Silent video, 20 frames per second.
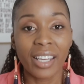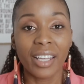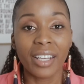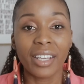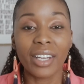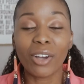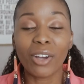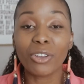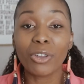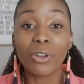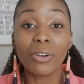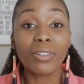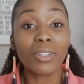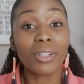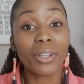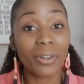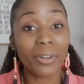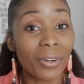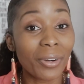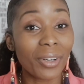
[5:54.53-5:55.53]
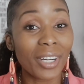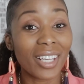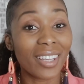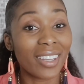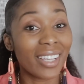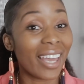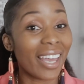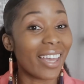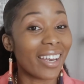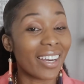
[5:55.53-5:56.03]
Now, you'll learn
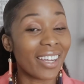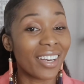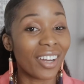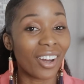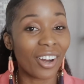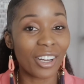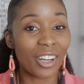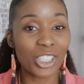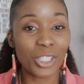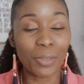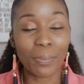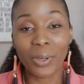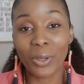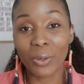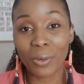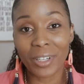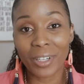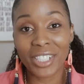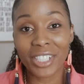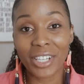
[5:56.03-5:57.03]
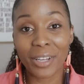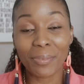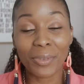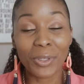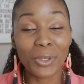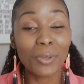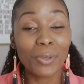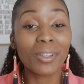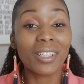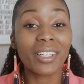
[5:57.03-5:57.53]
that in entrepreneurship,
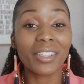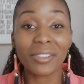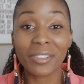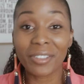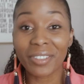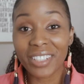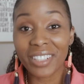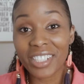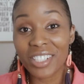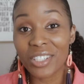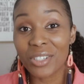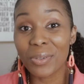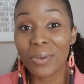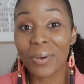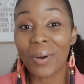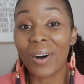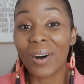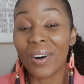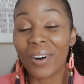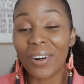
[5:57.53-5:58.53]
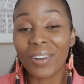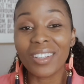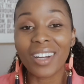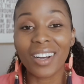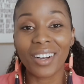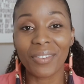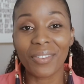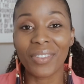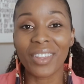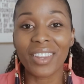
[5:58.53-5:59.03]
you literally do all
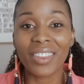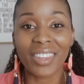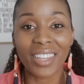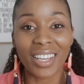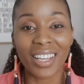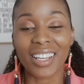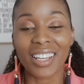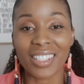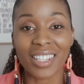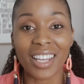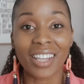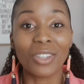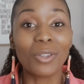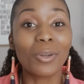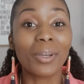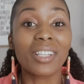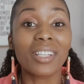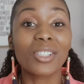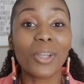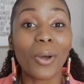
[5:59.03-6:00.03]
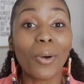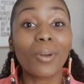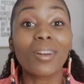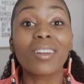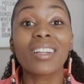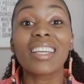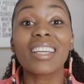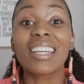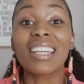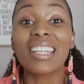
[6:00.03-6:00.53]
of the things and you can
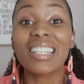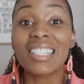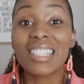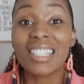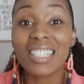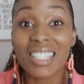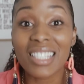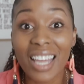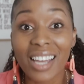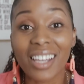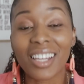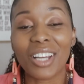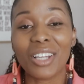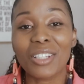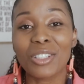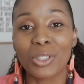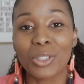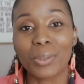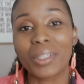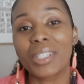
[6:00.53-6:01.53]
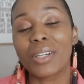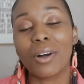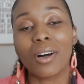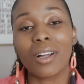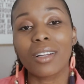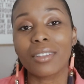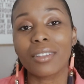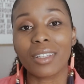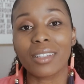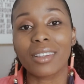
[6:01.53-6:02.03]
totally get stuck doing
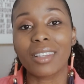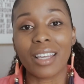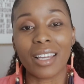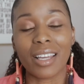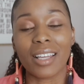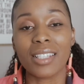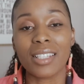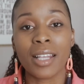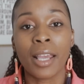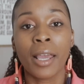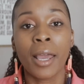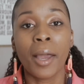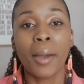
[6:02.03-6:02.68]
all of the things.